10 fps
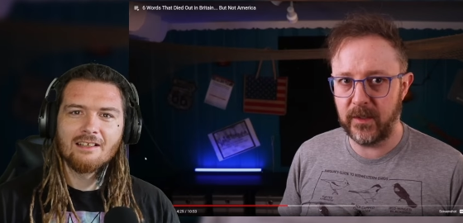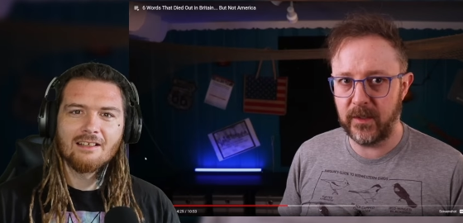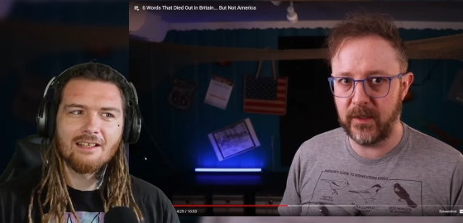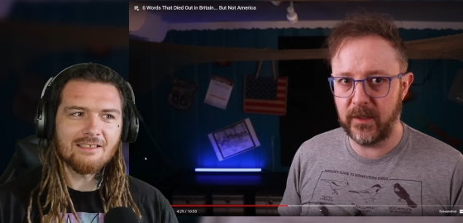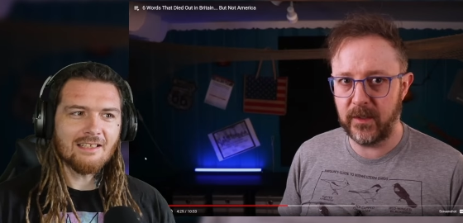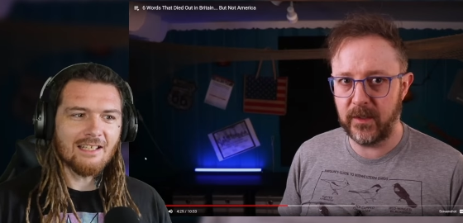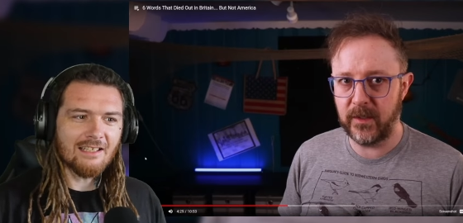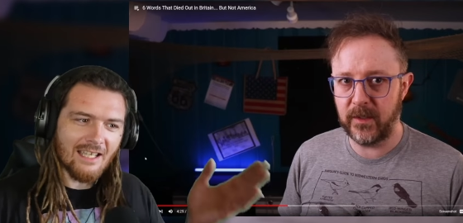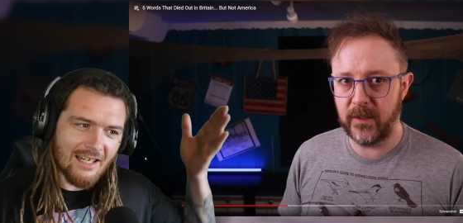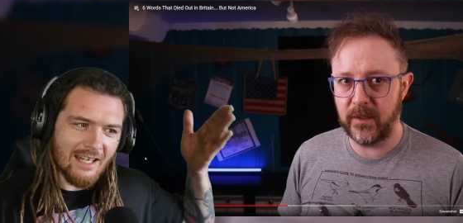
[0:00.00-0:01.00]
Speaker 1: it's like
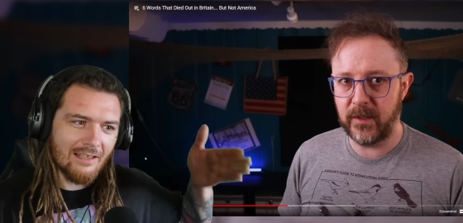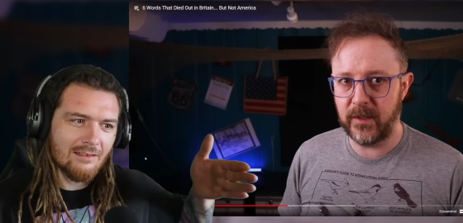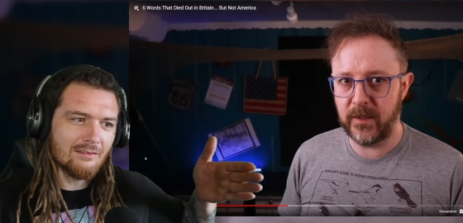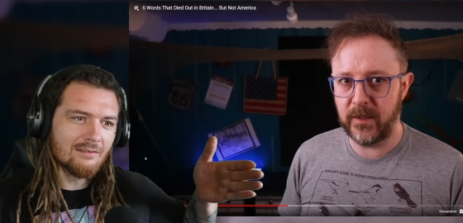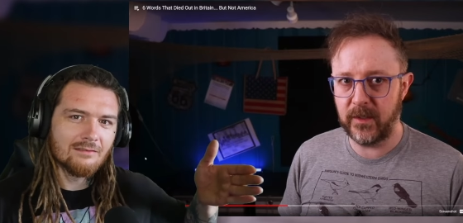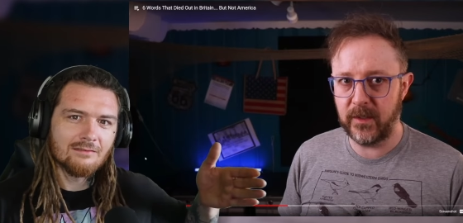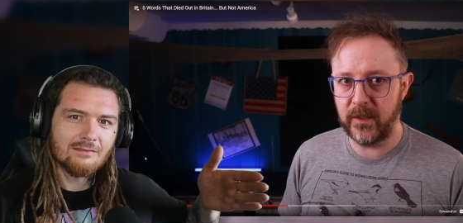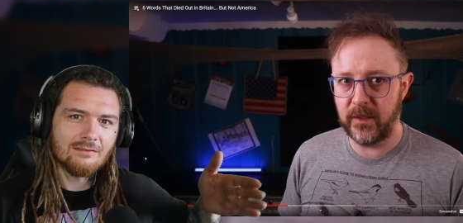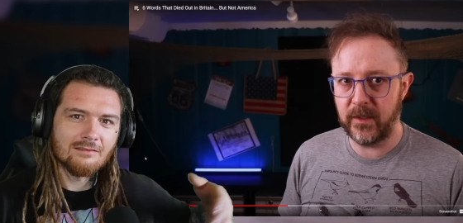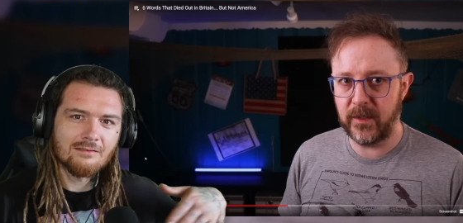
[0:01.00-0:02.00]
at an angle.
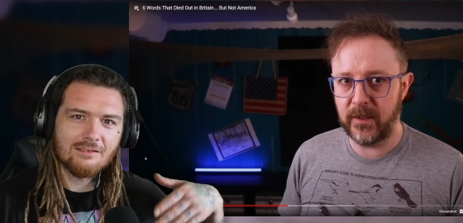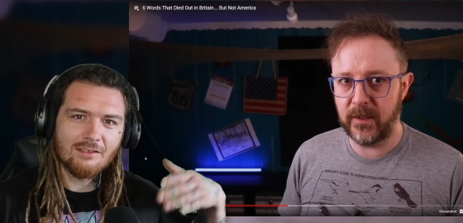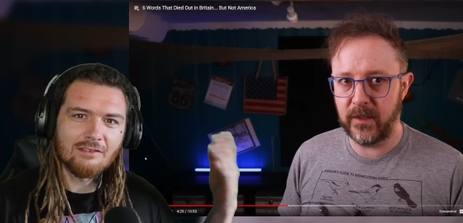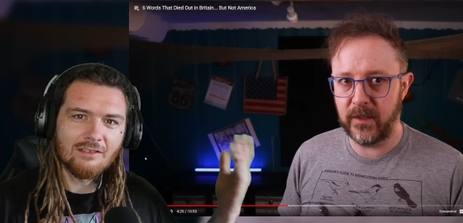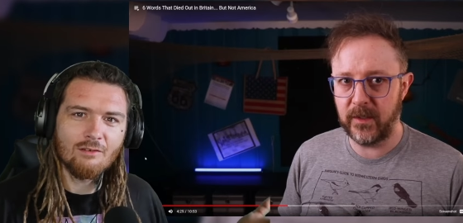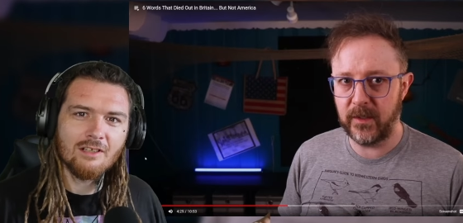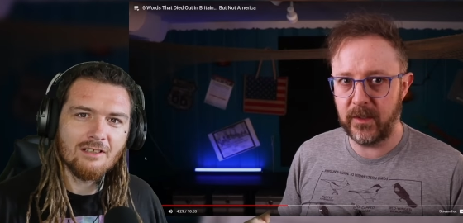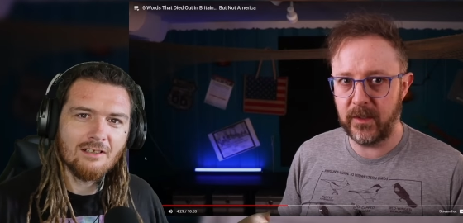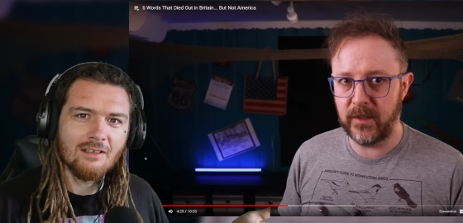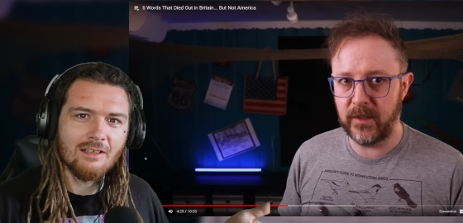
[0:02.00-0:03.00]
So in the
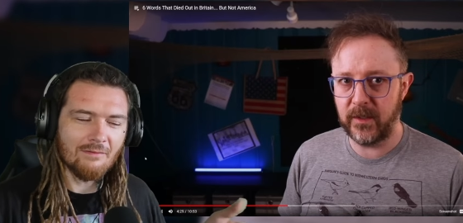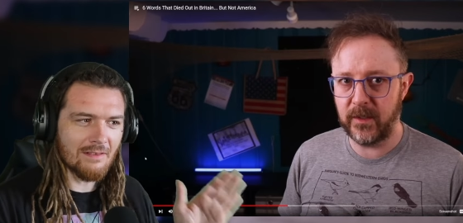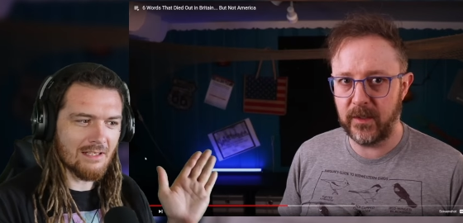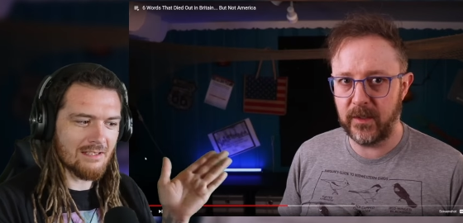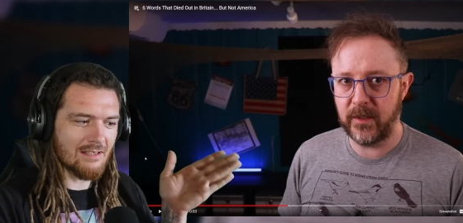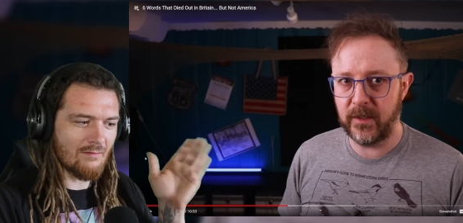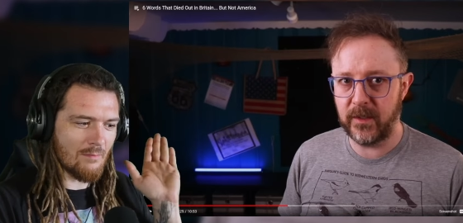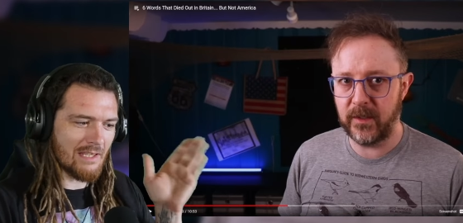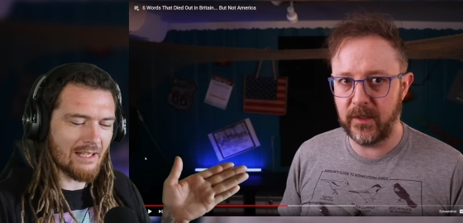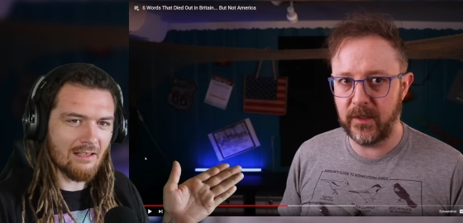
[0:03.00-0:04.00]
corner, if it, instead of it
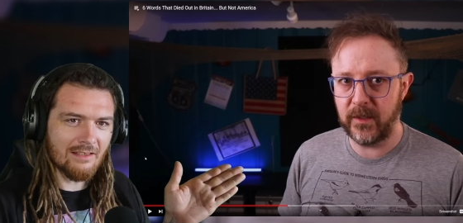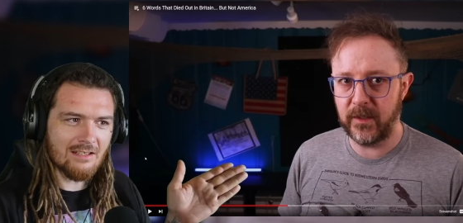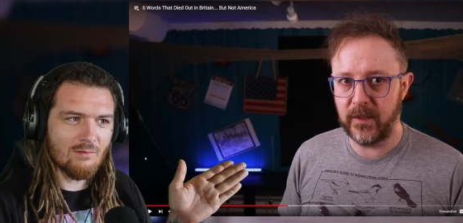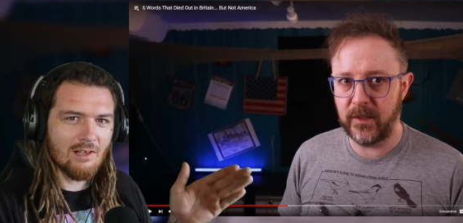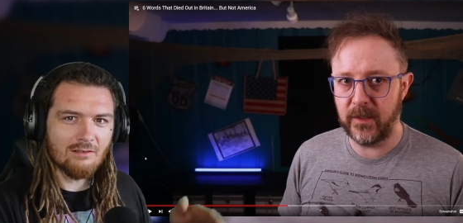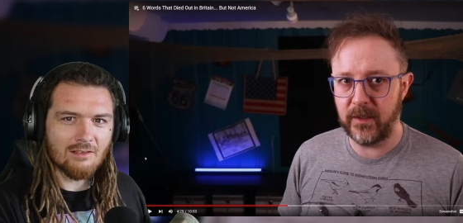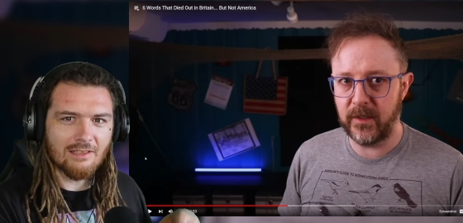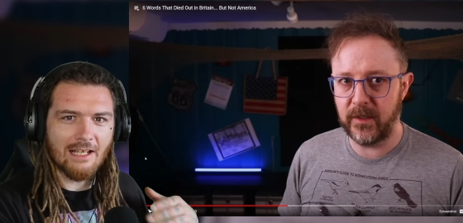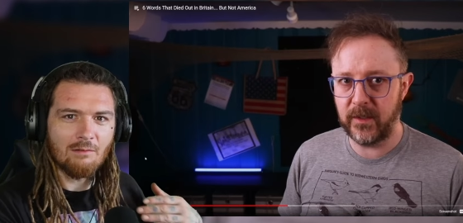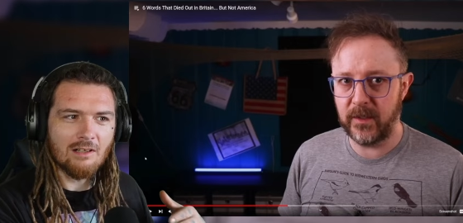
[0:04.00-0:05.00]
being like on this wall or
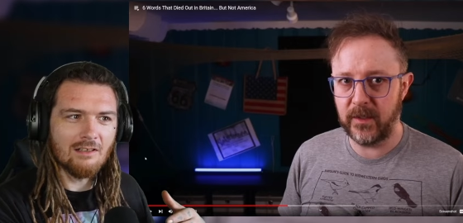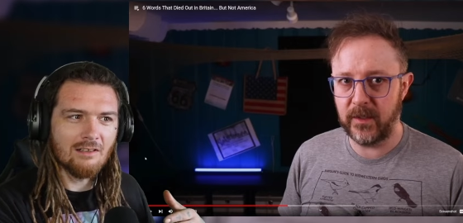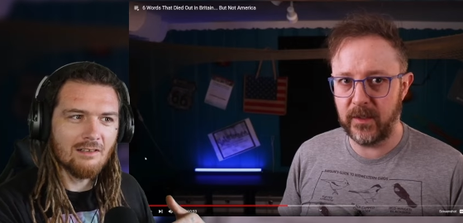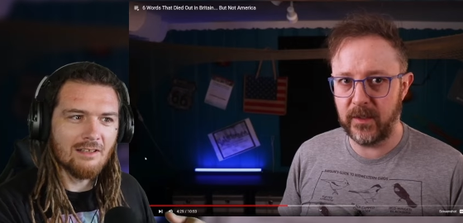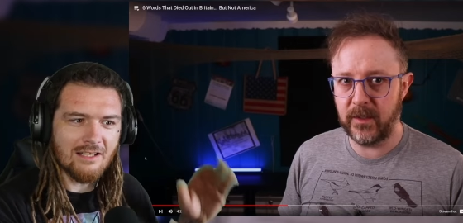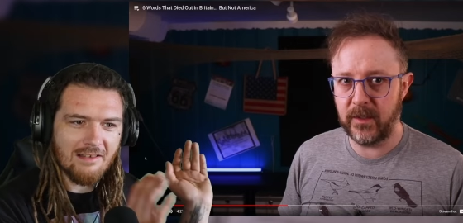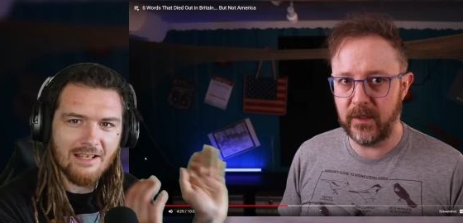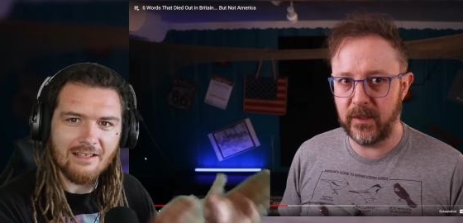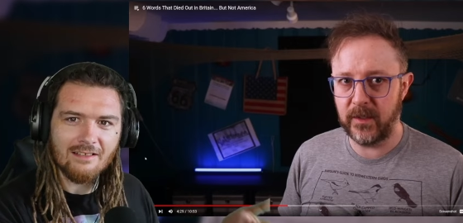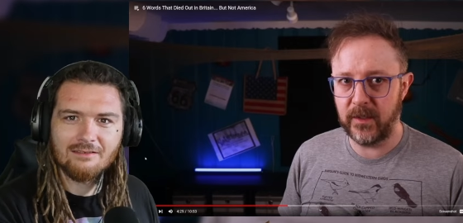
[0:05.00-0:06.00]
on that wall, it's
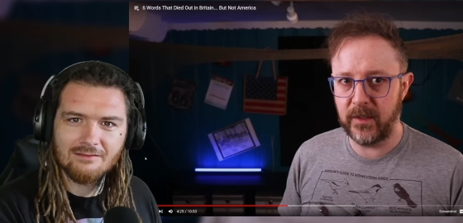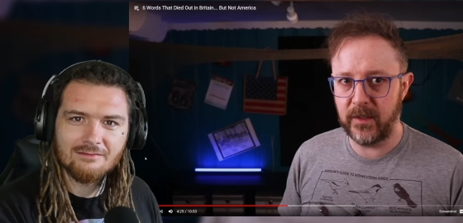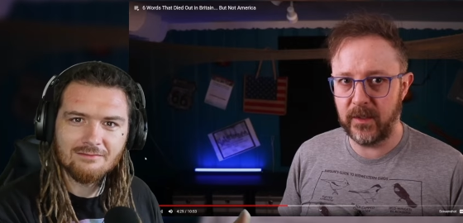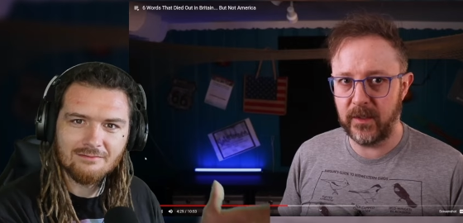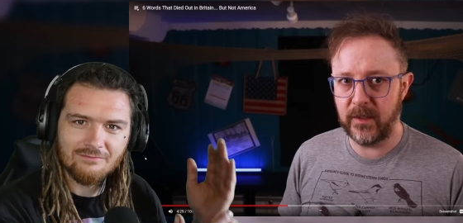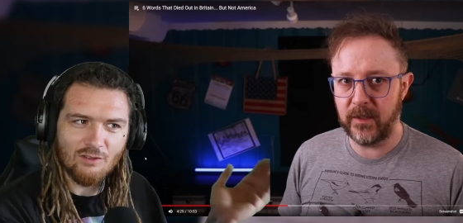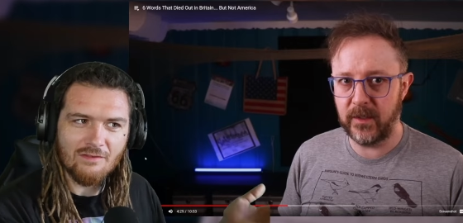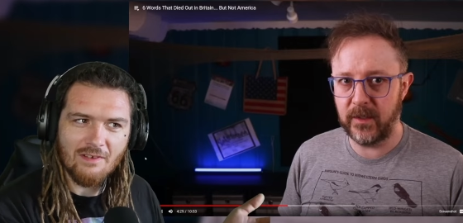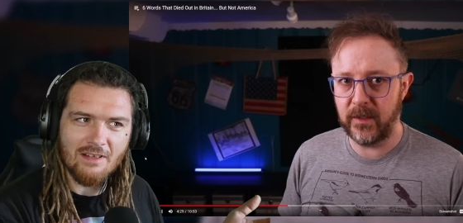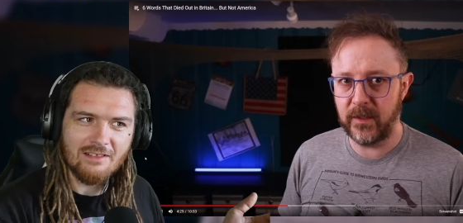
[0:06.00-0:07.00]
like
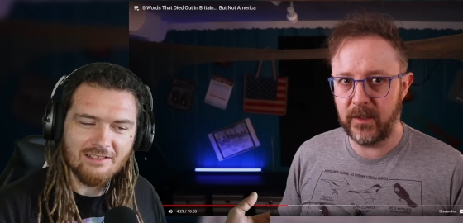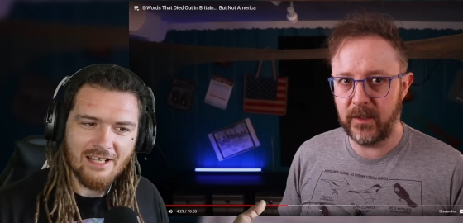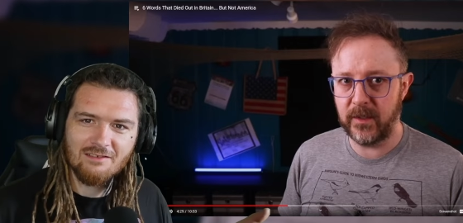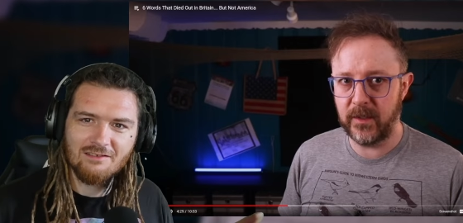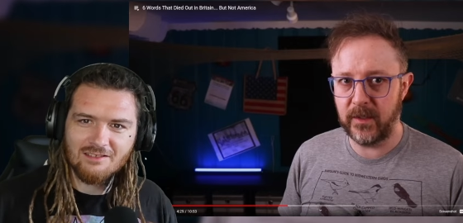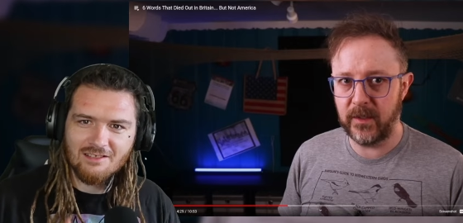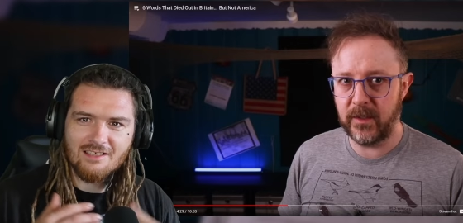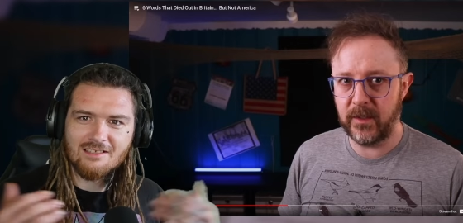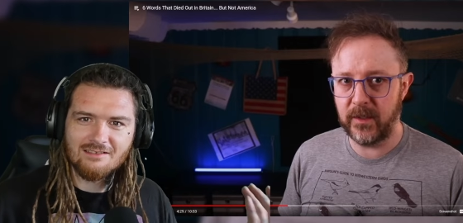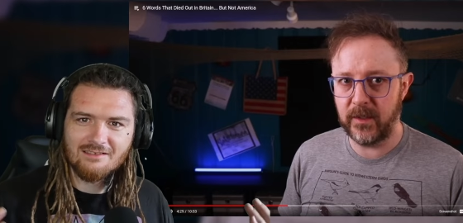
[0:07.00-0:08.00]
45 degree angle
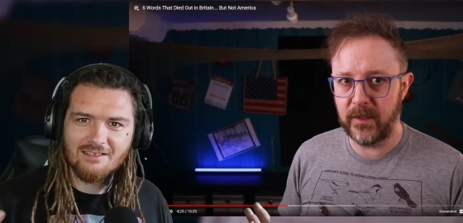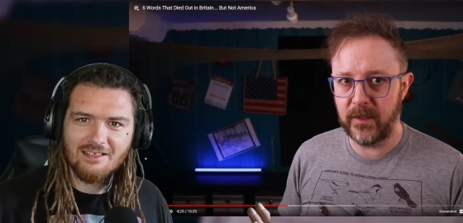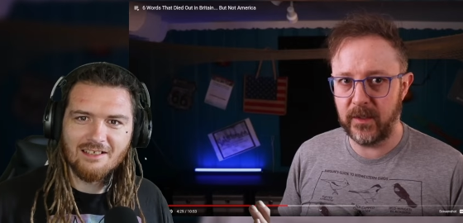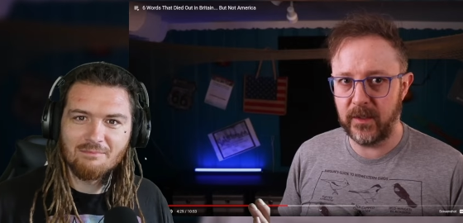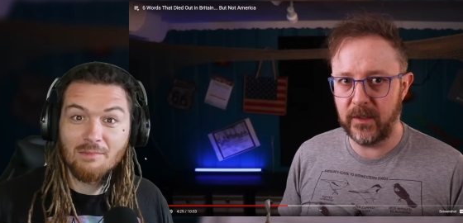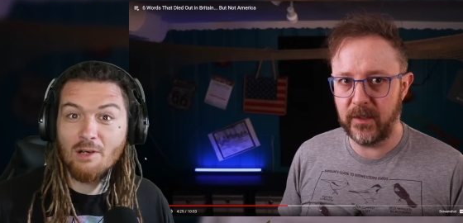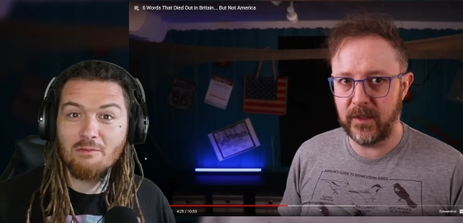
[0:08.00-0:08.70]
across, you know, both